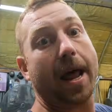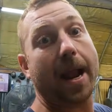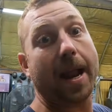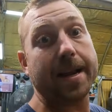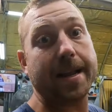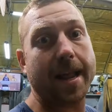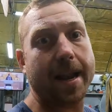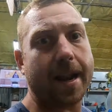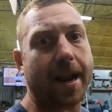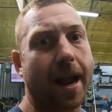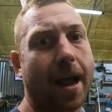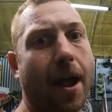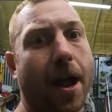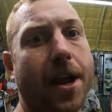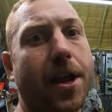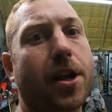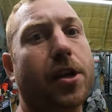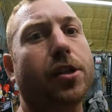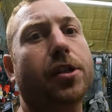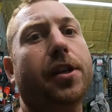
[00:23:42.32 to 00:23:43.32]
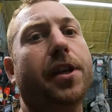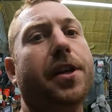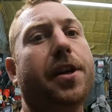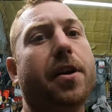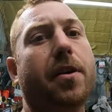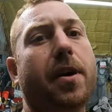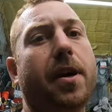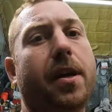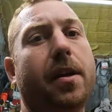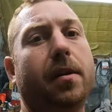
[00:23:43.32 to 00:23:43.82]
I did it how I usually
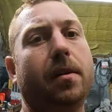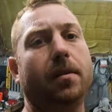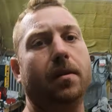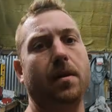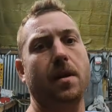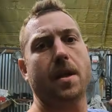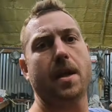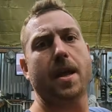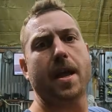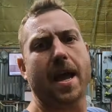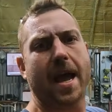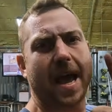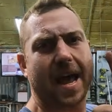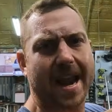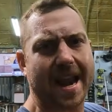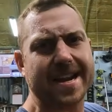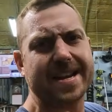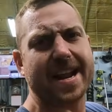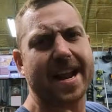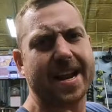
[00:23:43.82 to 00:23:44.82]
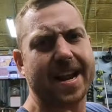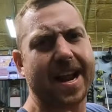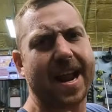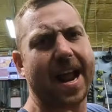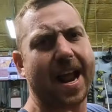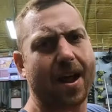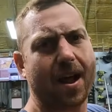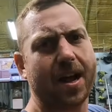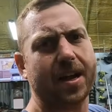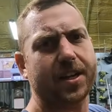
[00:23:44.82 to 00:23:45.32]
do it. And I did it
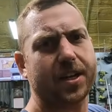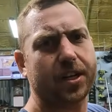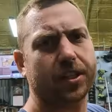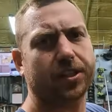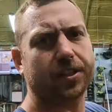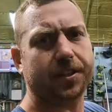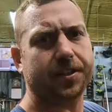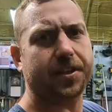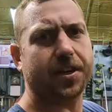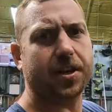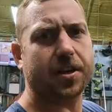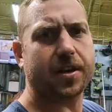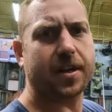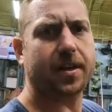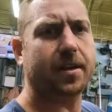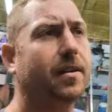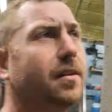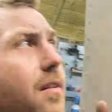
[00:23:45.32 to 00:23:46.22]
how I usually do it.